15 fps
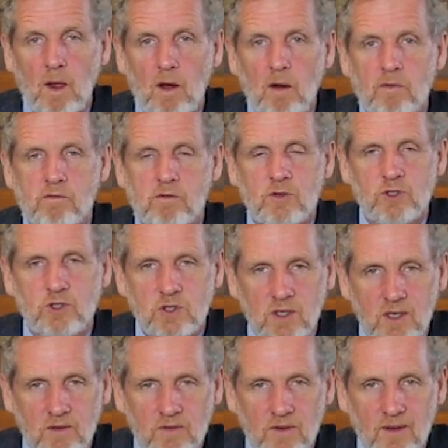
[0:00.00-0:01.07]
of
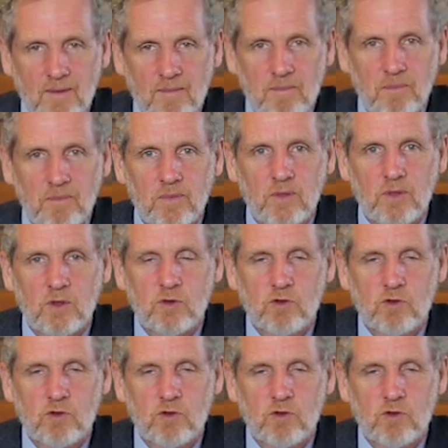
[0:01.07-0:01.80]
receiving the